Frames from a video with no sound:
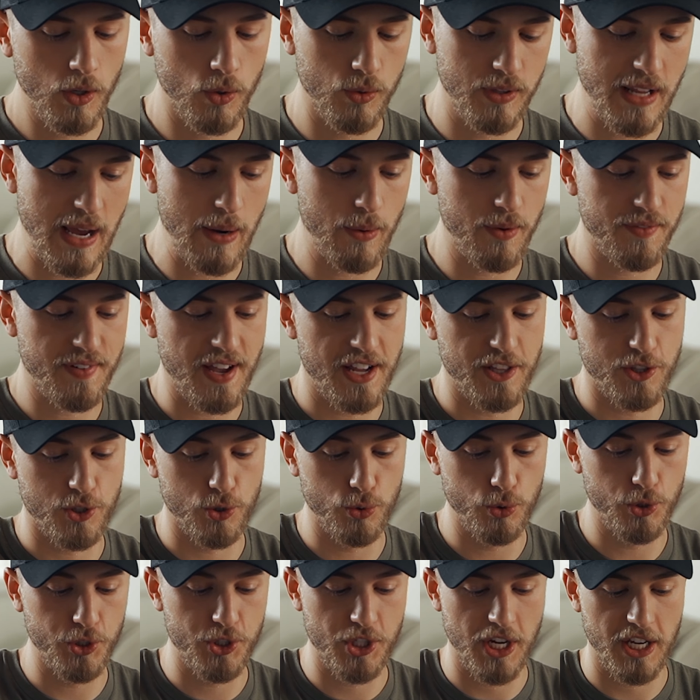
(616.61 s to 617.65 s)
Now we've got
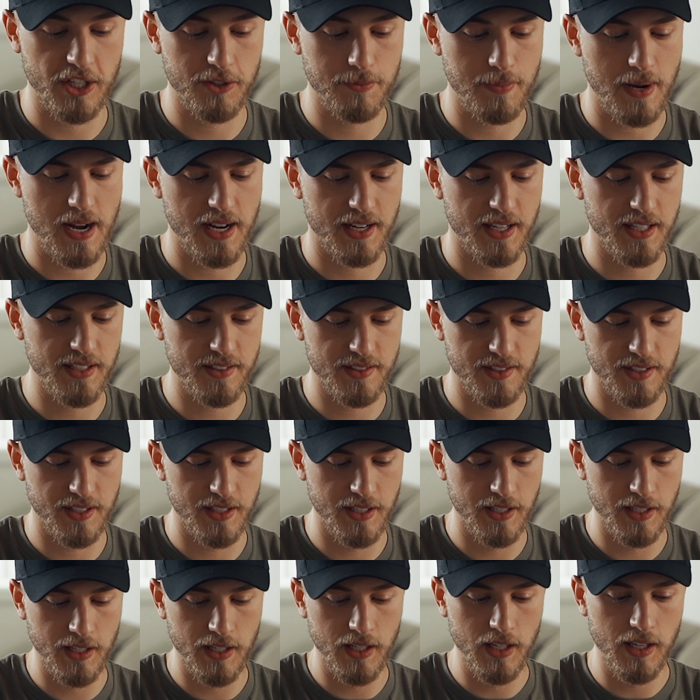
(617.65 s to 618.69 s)
dual chest pockets
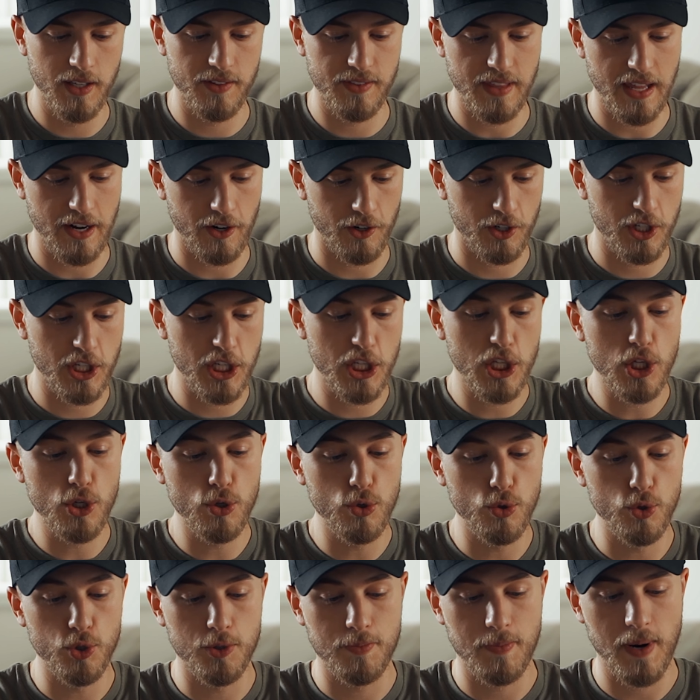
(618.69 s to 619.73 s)
that are
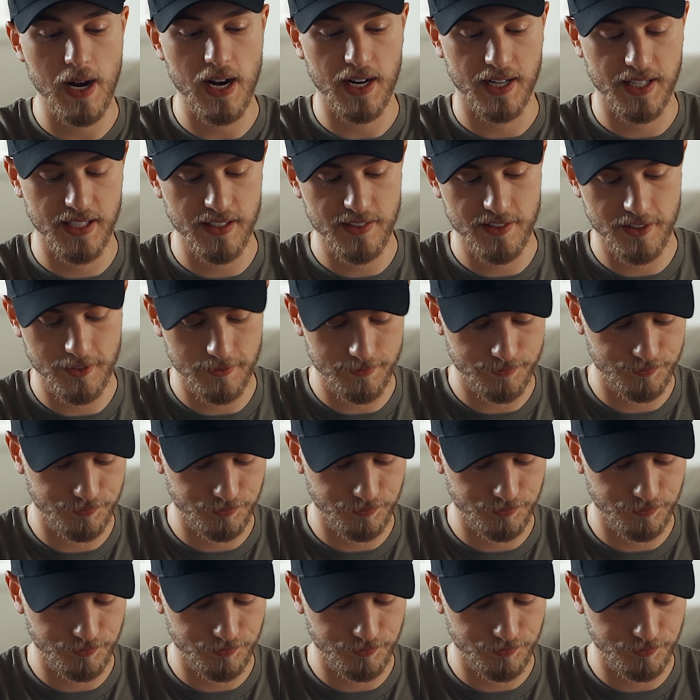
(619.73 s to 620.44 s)
huge pockets.